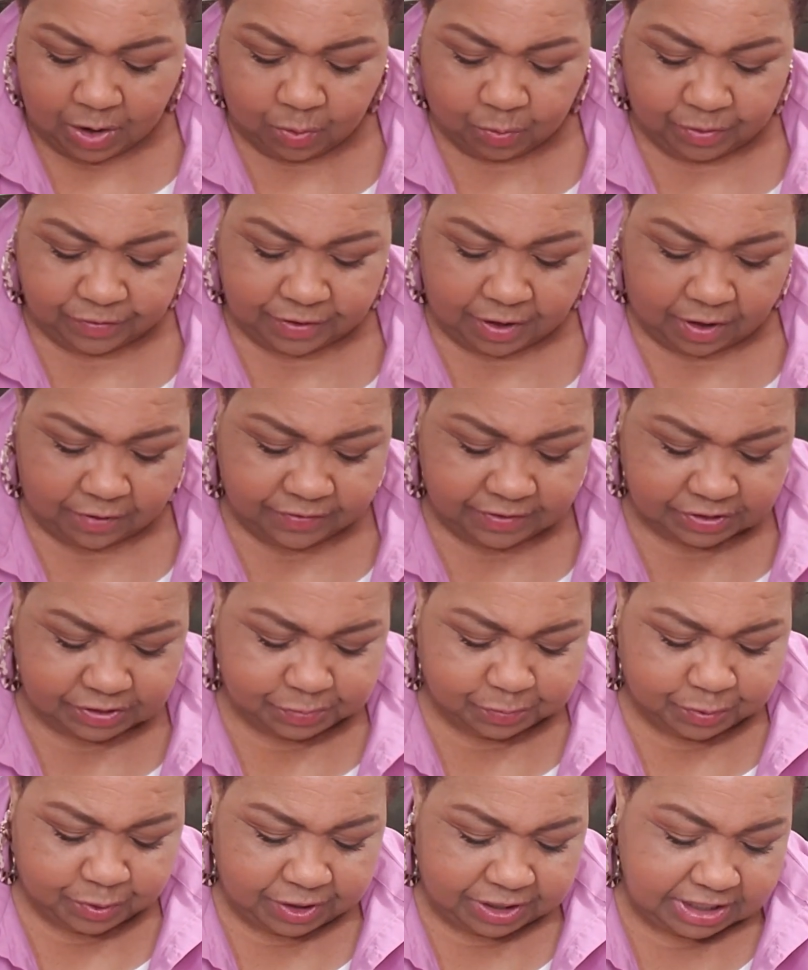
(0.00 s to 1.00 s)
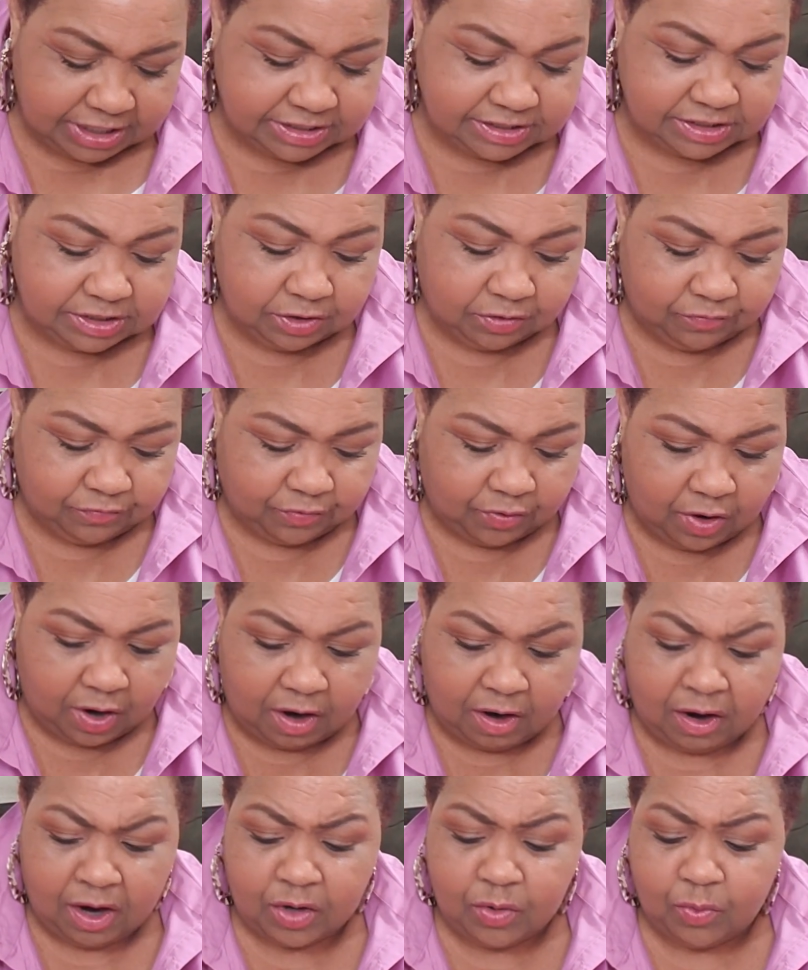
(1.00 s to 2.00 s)
with all this pretty silver
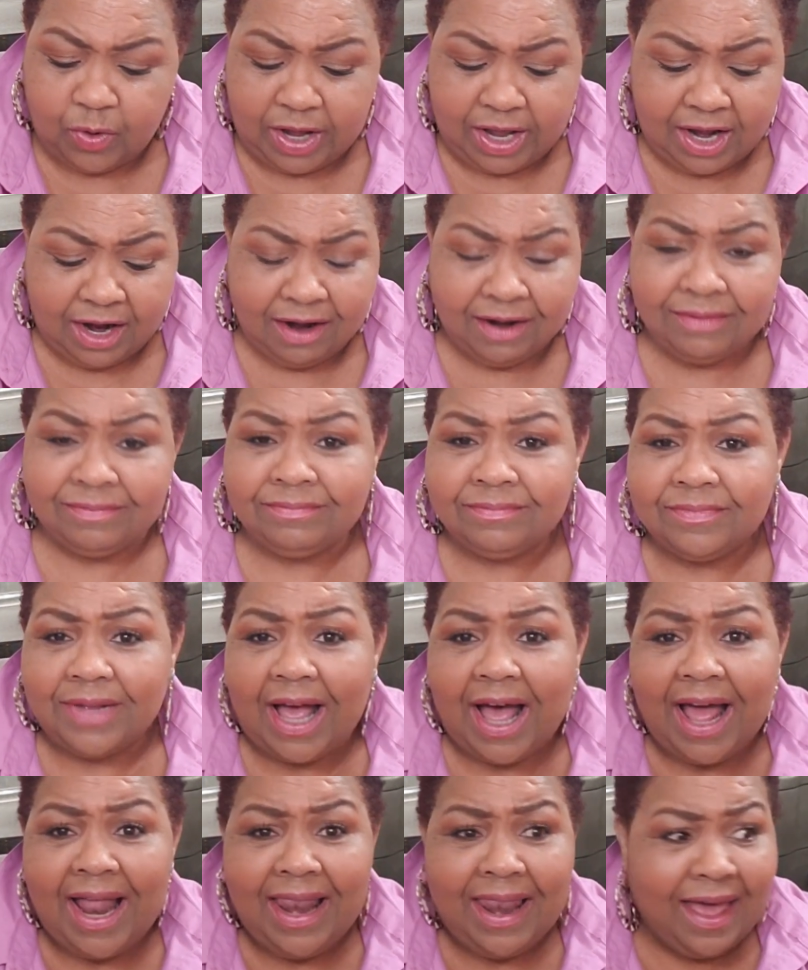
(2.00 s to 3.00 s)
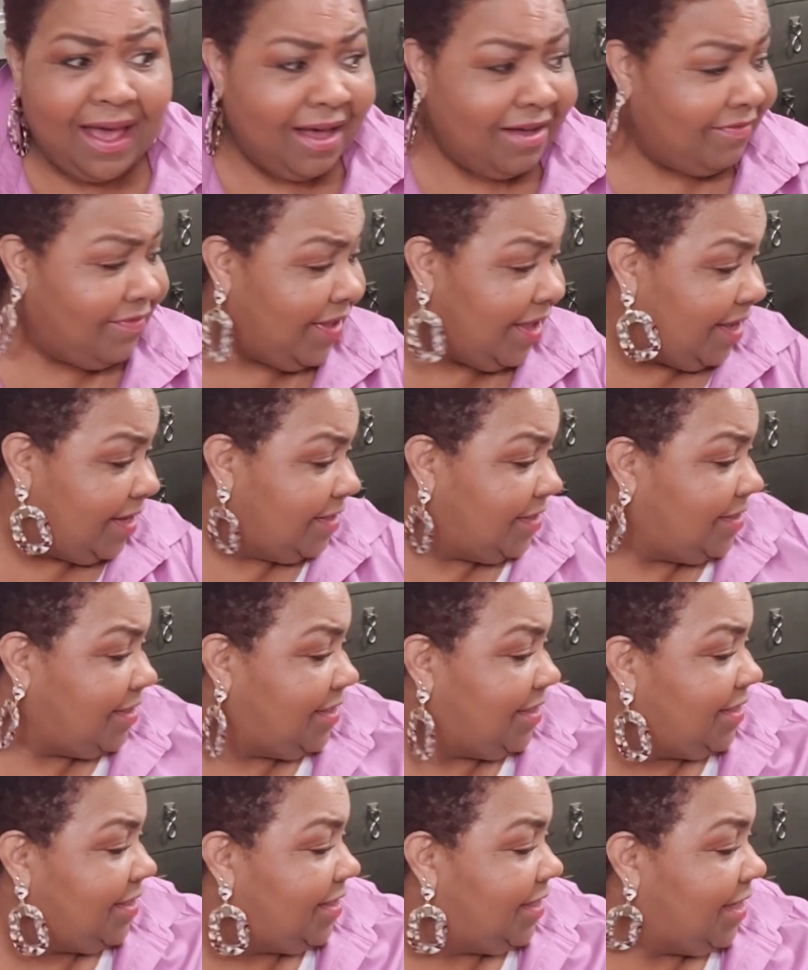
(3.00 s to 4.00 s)
hardware. I love it.
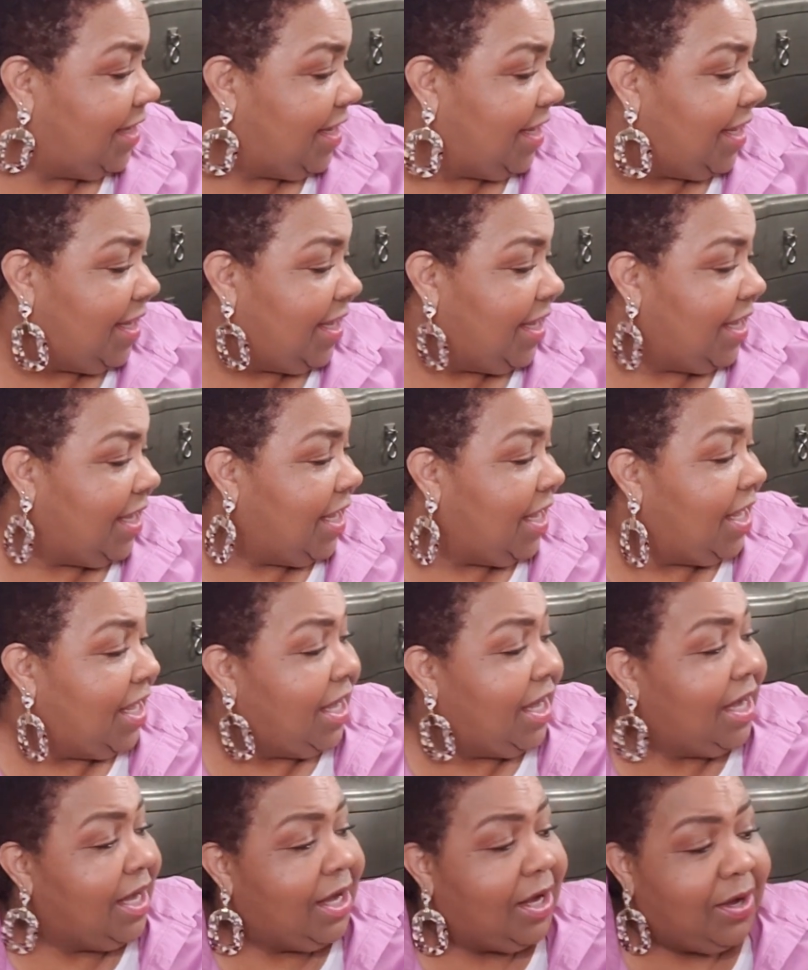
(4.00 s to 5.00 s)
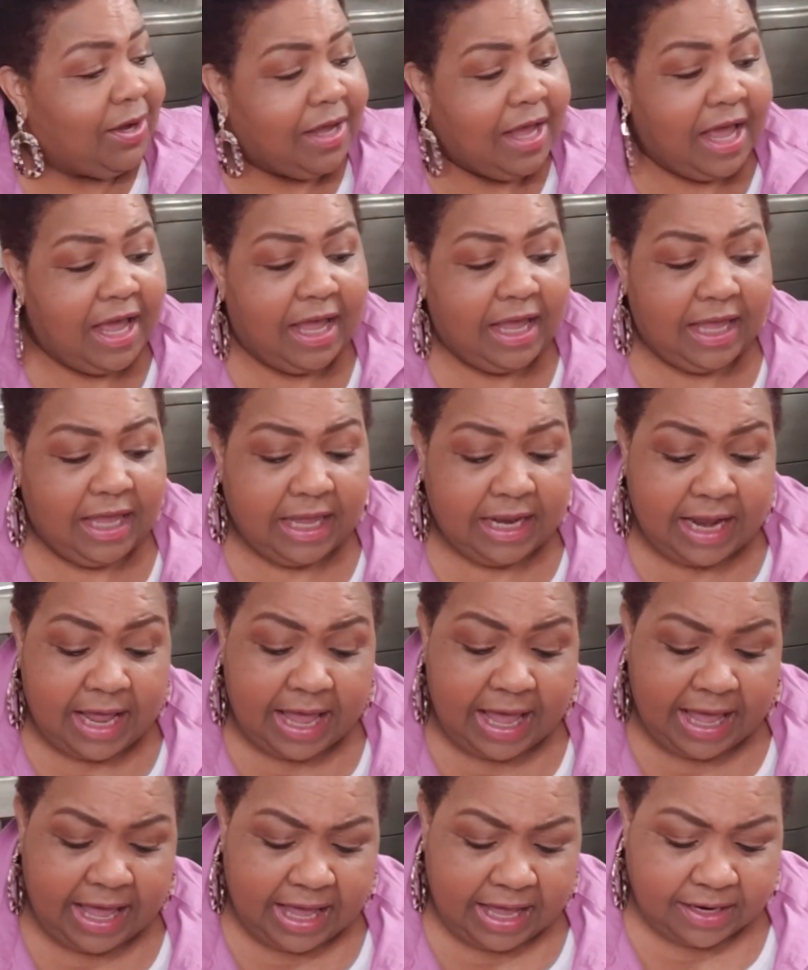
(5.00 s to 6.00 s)
Okay, it
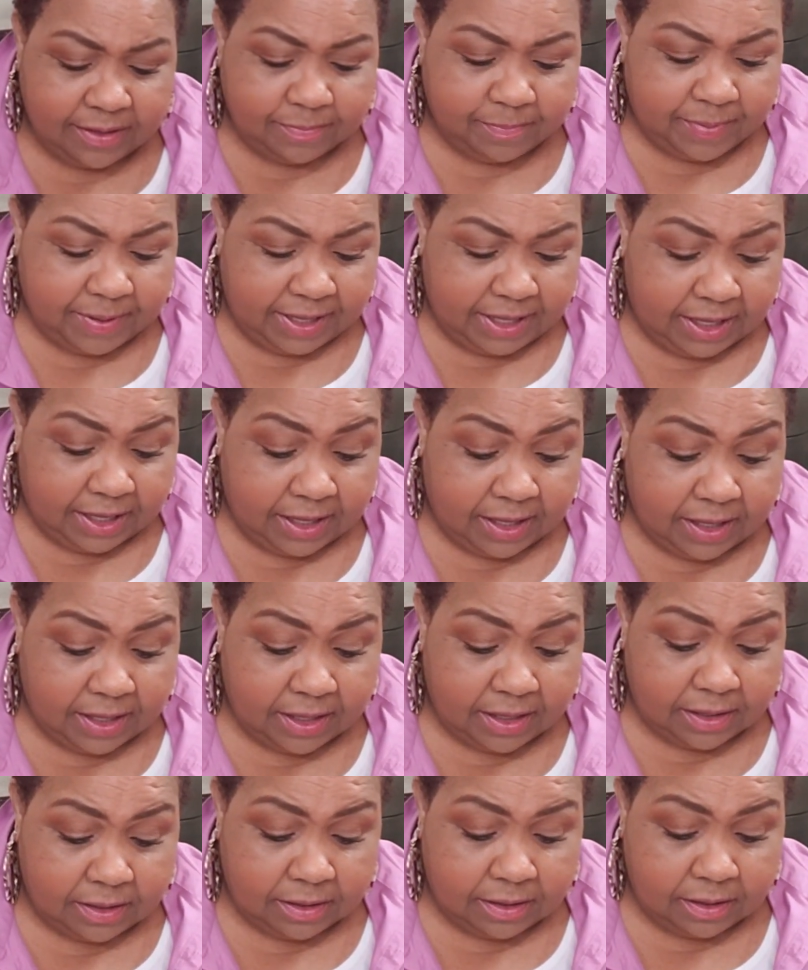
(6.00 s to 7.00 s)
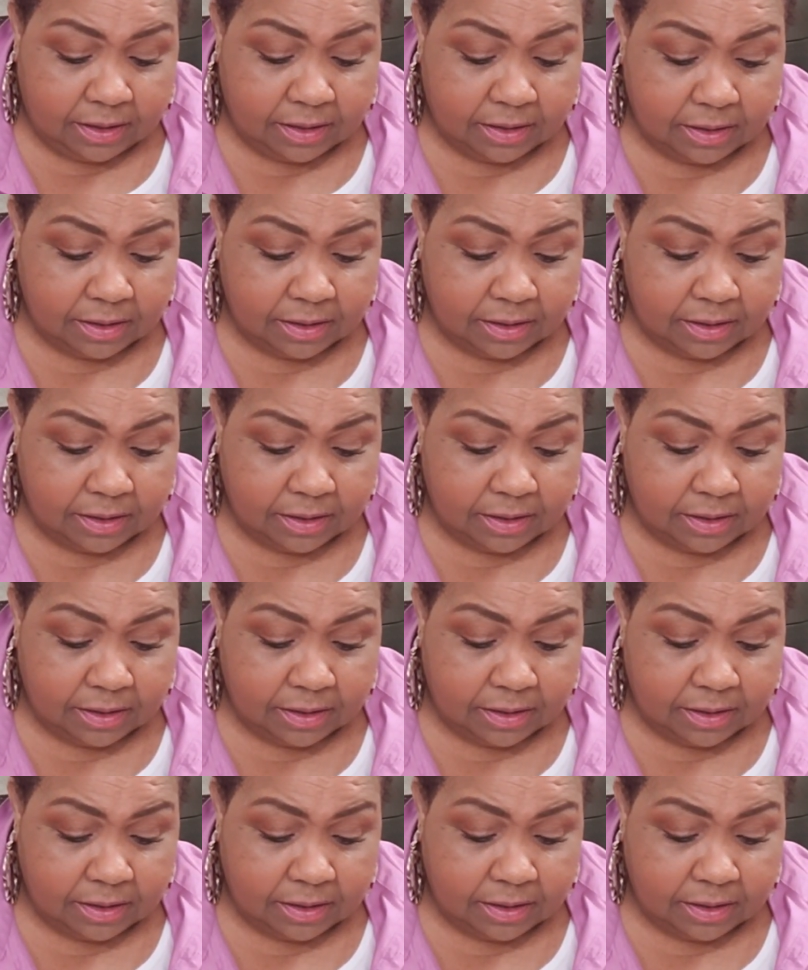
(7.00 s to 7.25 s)
had been,